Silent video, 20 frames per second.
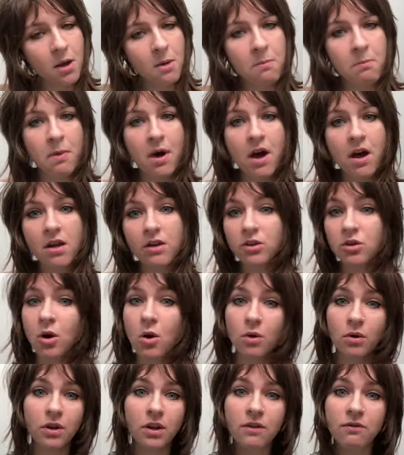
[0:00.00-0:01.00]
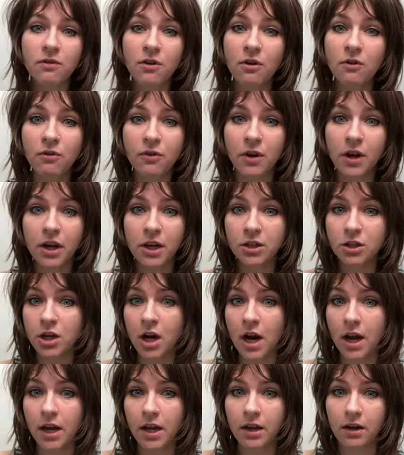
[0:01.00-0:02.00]
but totally feel free to
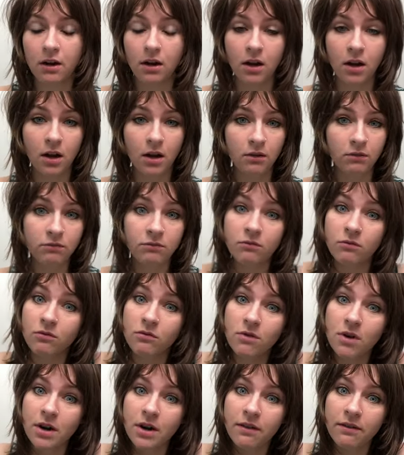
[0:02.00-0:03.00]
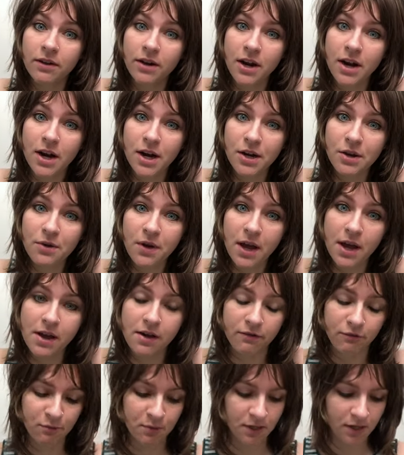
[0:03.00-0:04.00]
try it on whatever hair you
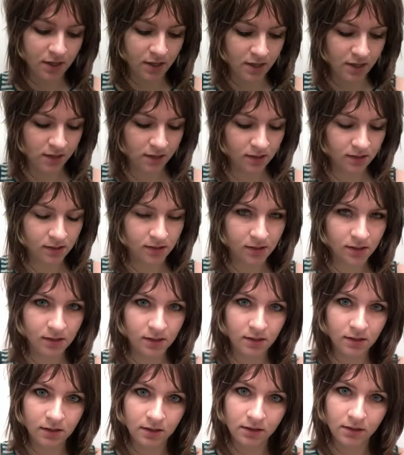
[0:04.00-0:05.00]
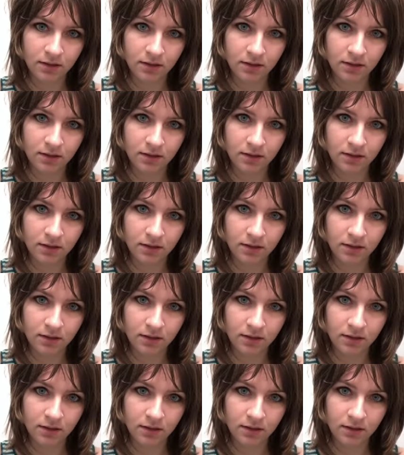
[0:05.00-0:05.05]
have because